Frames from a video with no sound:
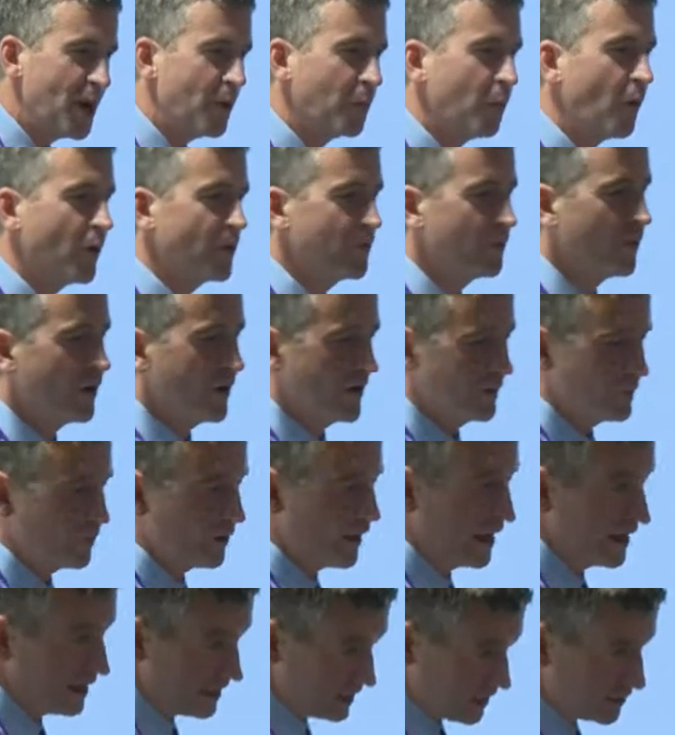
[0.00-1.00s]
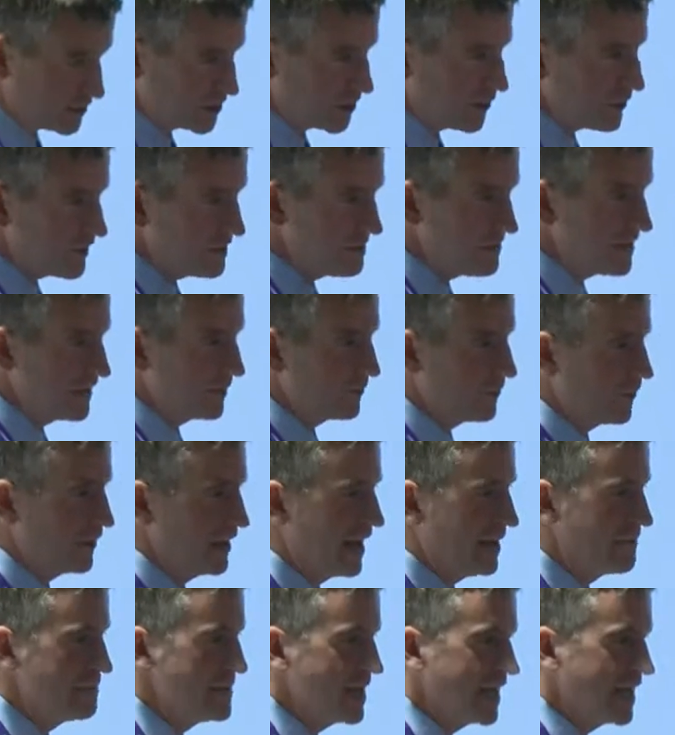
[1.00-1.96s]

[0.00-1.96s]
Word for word: what, what, what, I'll show you in a minute what that